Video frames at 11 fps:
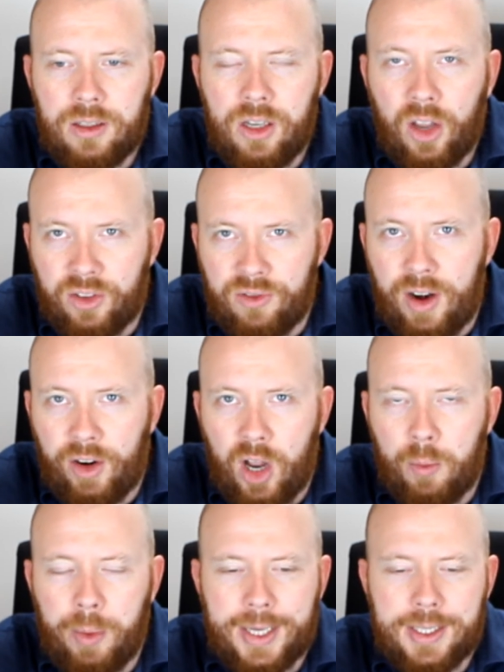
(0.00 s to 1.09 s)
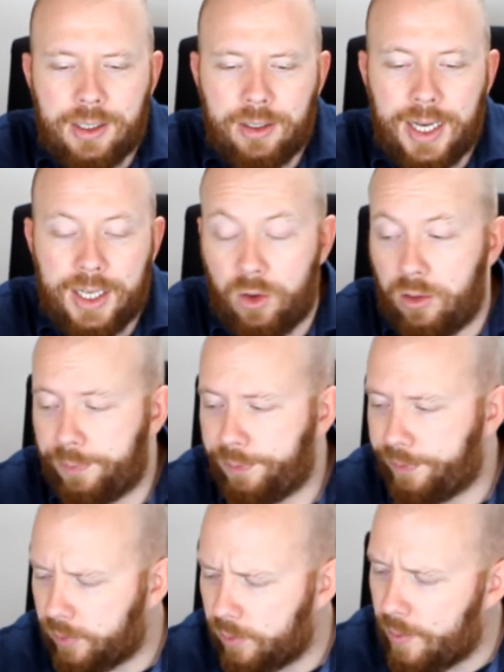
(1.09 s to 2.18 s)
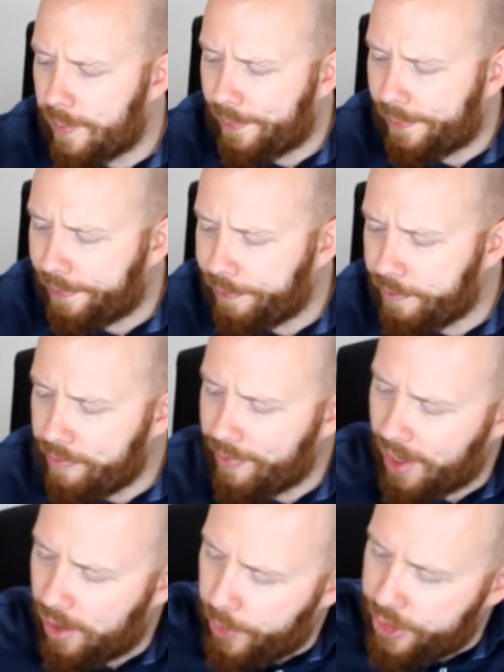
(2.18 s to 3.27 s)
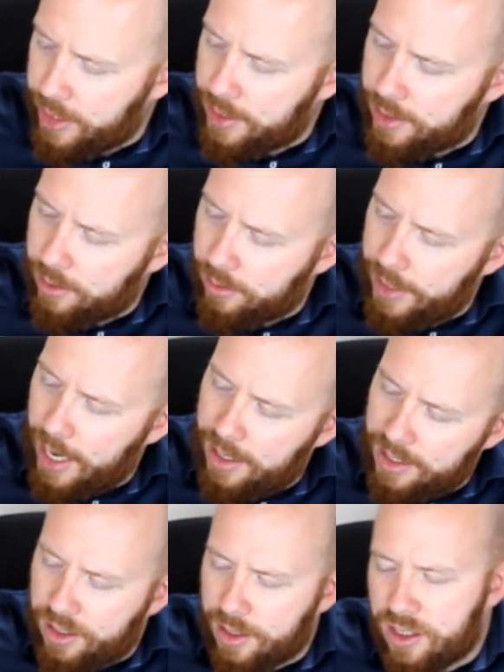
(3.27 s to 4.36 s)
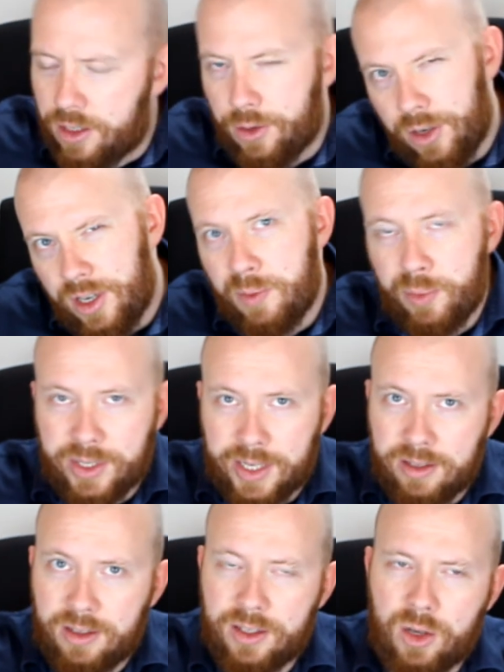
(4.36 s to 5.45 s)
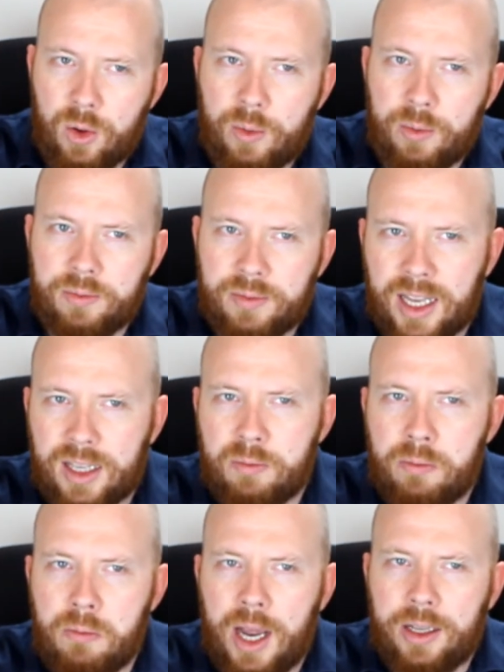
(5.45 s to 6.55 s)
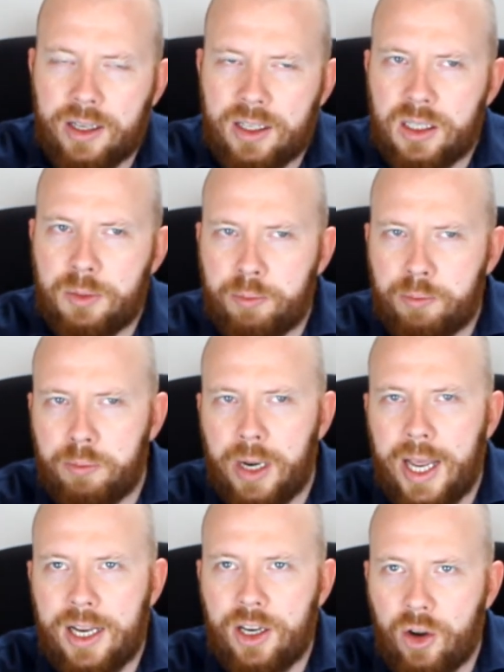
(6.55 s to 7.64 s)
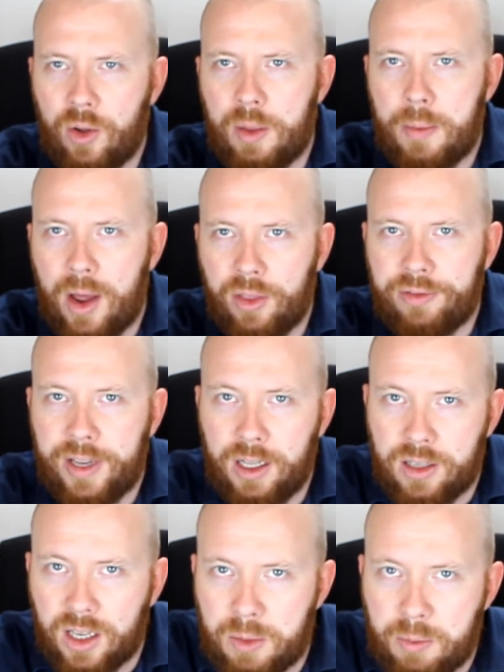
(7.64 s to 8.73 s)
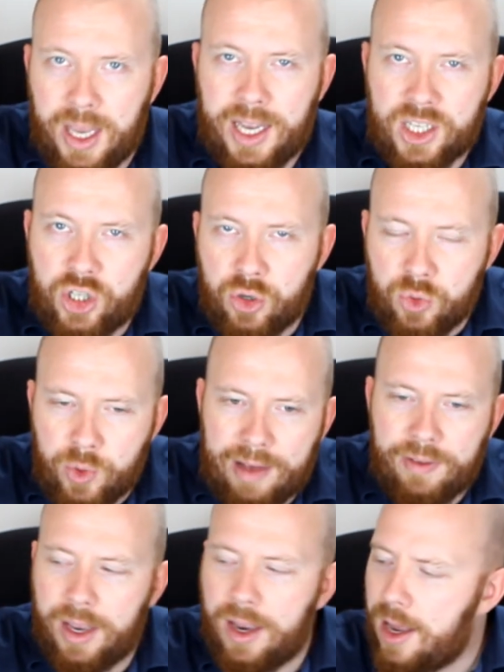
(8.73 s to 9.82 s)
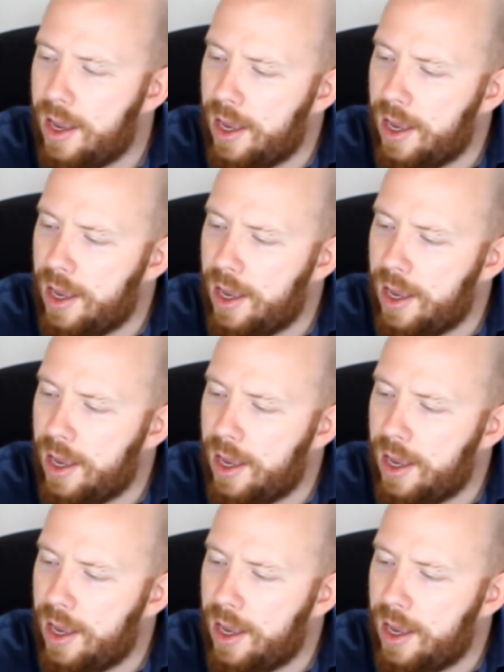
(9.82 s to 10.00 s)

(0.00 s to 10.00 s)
not very complex at all. Which is, yeah, it's 13%, so that might explain, you know, the mouthfeel not being too heavy.